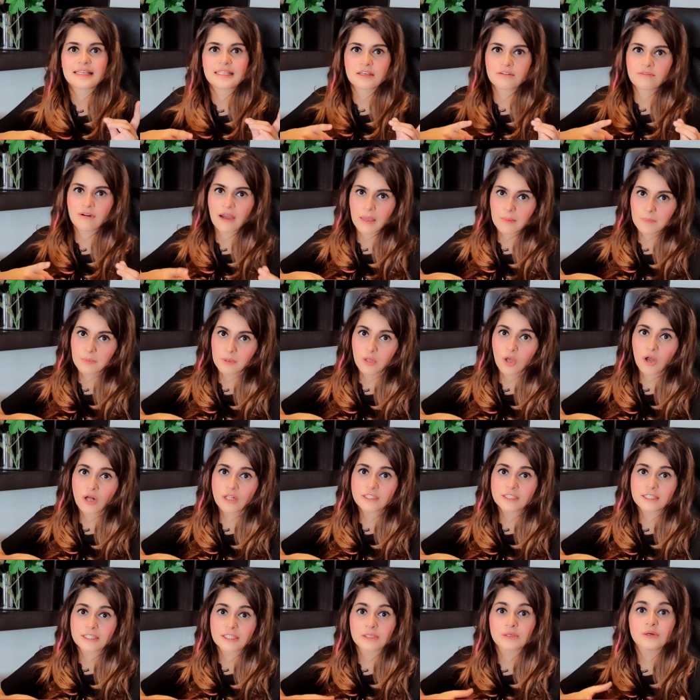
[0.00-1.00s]
is a viable
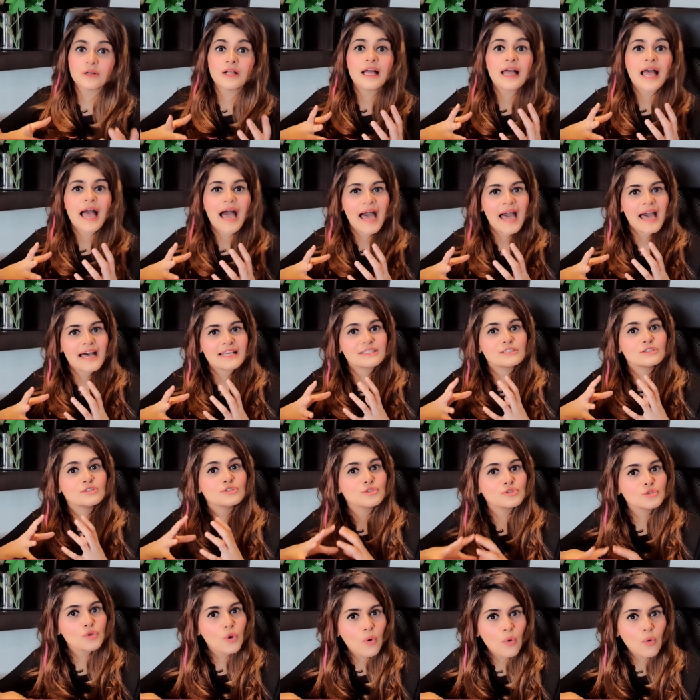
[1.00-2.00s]
also, as
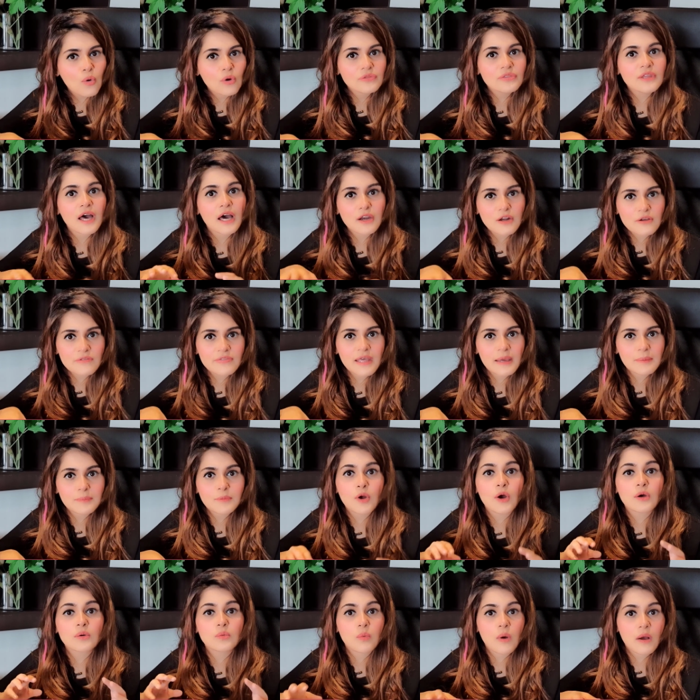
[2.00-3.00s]
none of
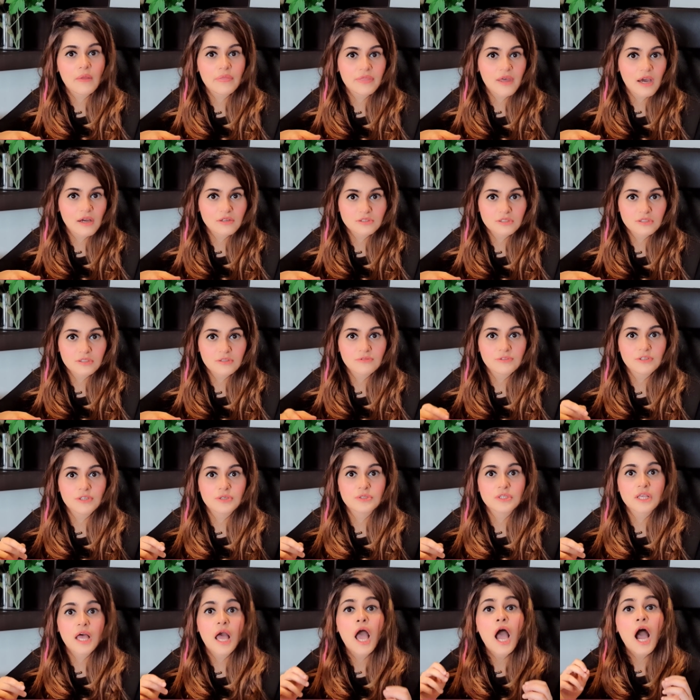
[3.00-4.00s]
them got 1000
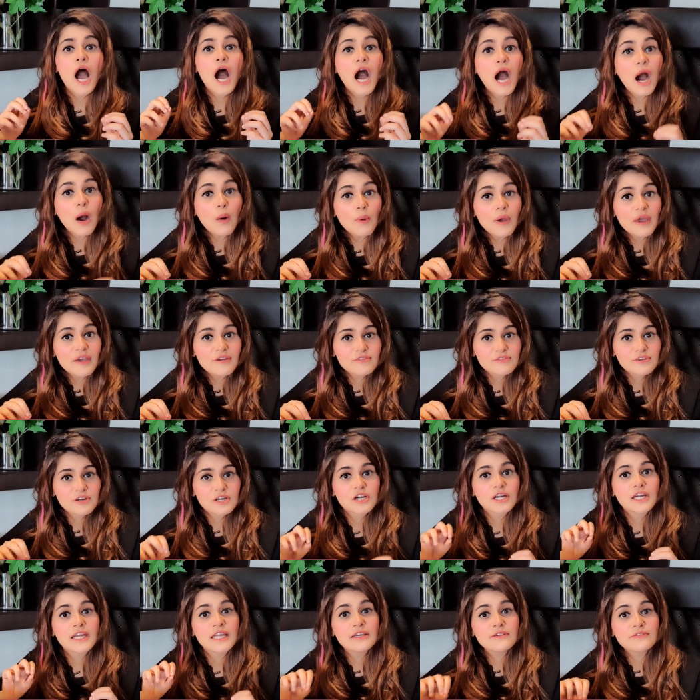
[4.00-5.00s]
reviews.
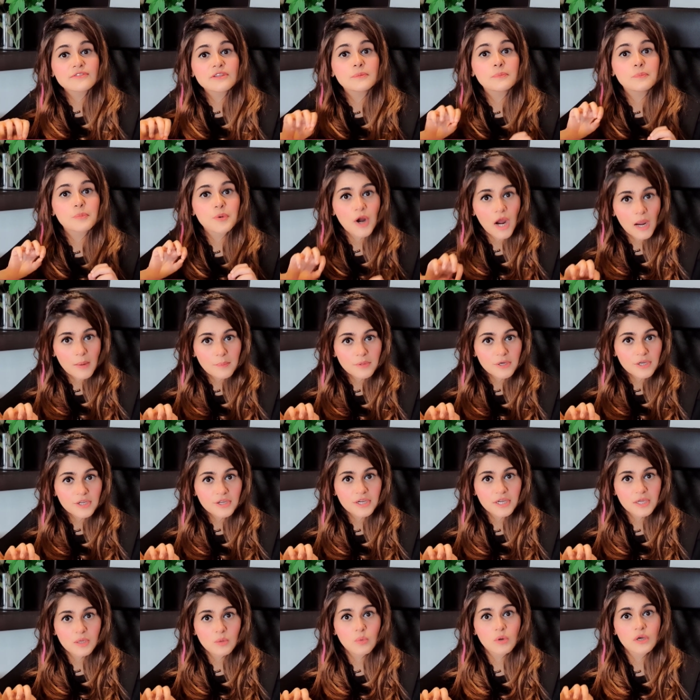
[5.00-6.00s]
However, if the primary
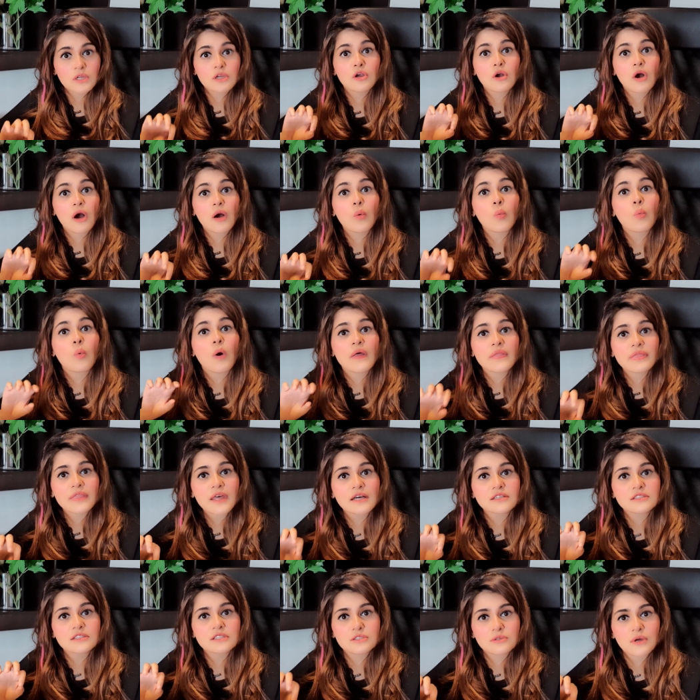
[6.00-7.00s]
keyword got
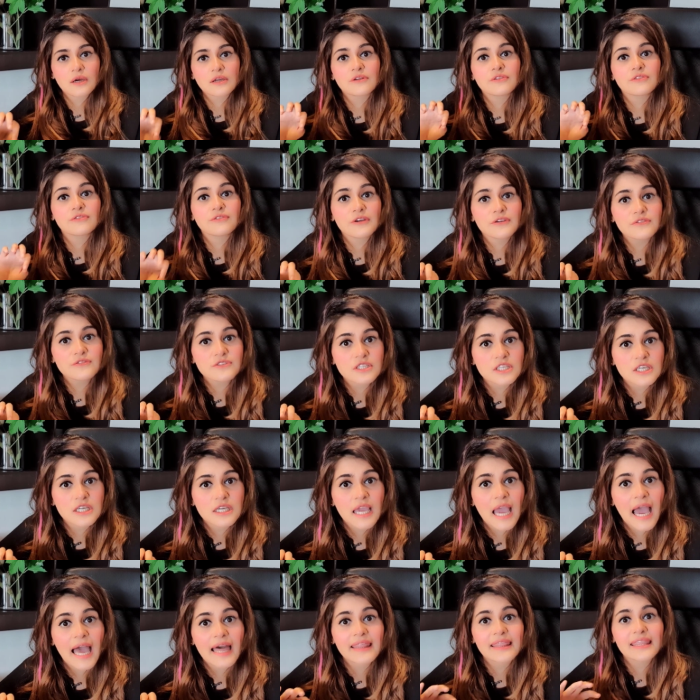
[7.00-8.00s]

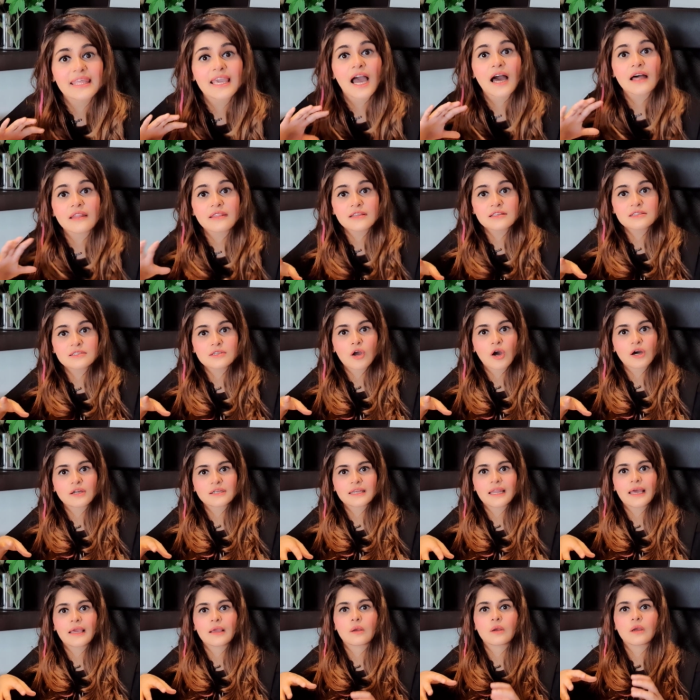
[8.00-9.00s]
1250 and the others
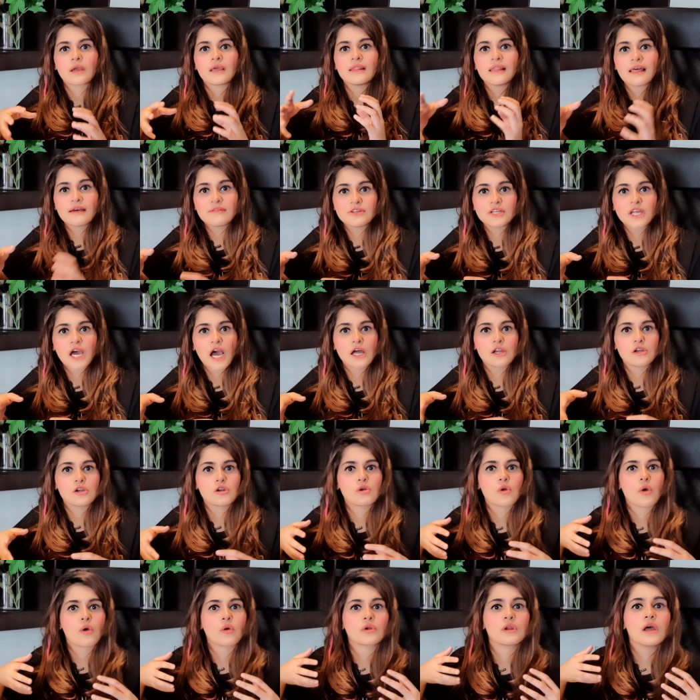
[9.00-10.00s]
got like
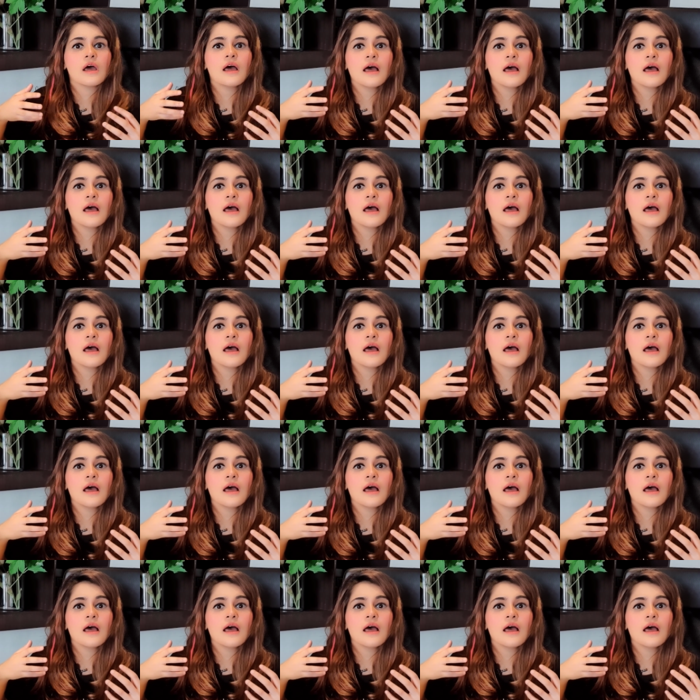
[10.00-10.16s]
1100 or